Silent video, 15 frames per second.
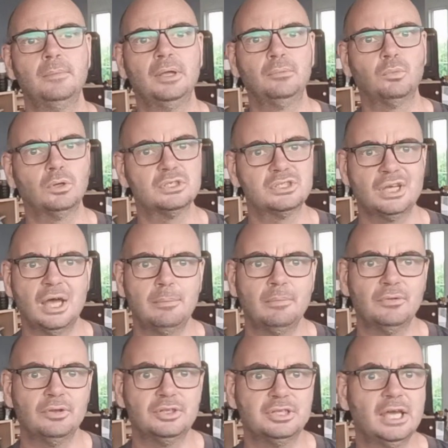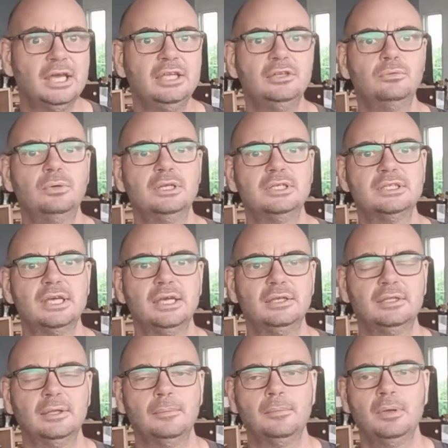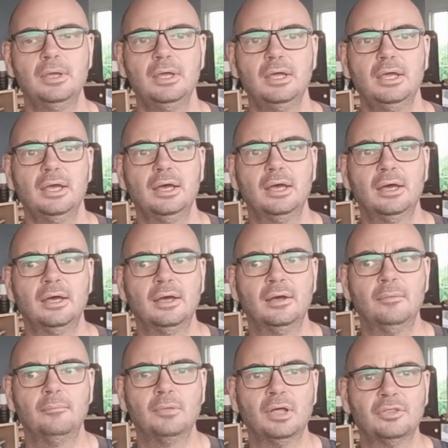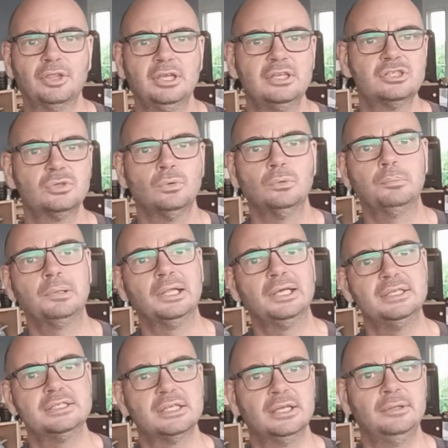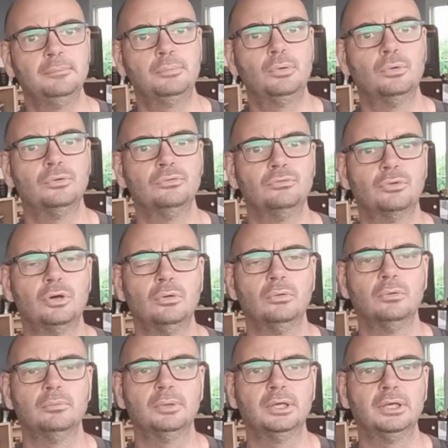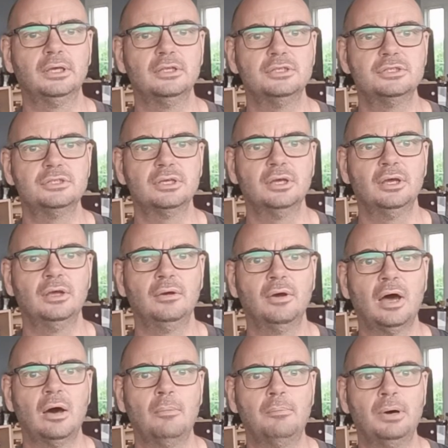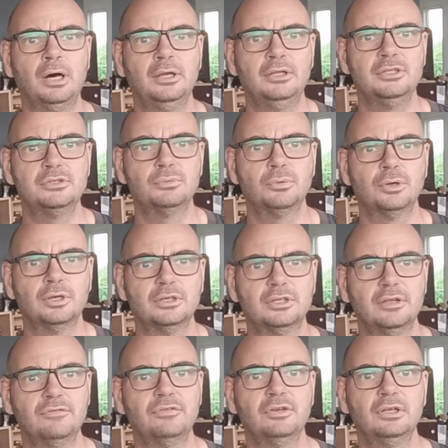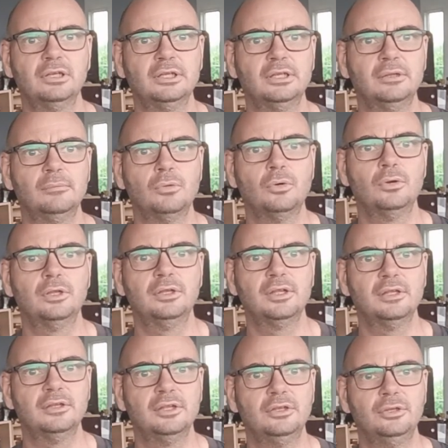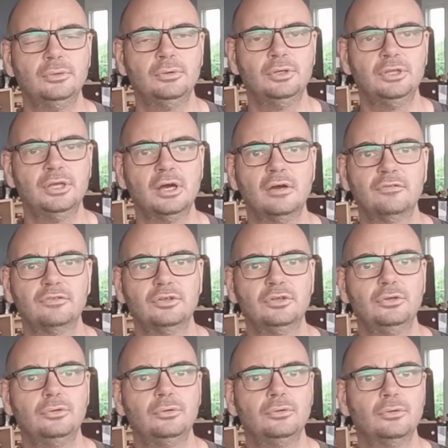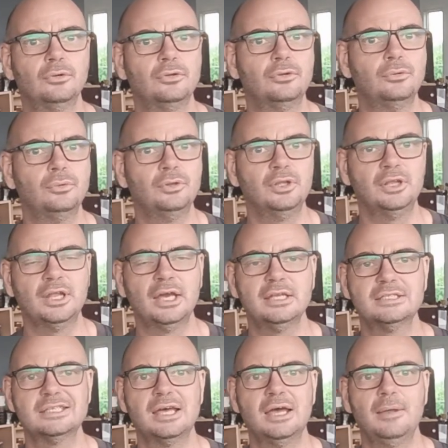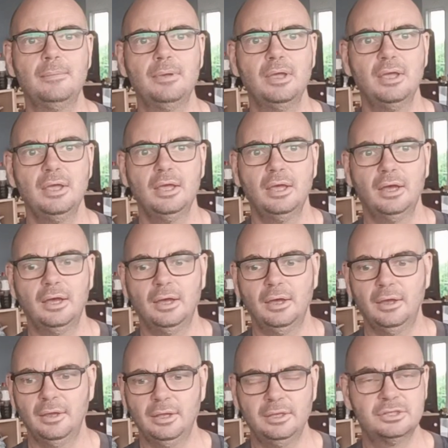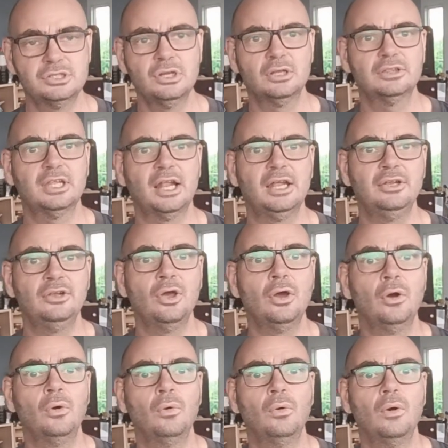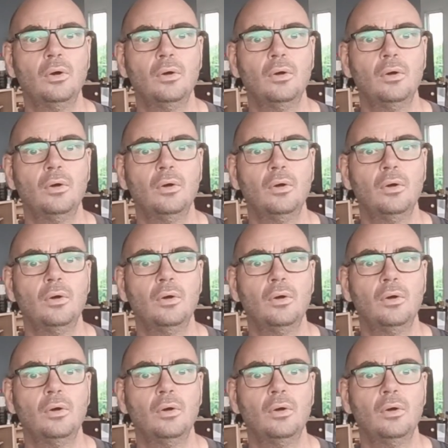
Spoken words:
at what time of the day do I take them. I think it all plays an important role, because our bodies work differently in the morning than they do in the afternoon or do in the nighttime. It's not that I know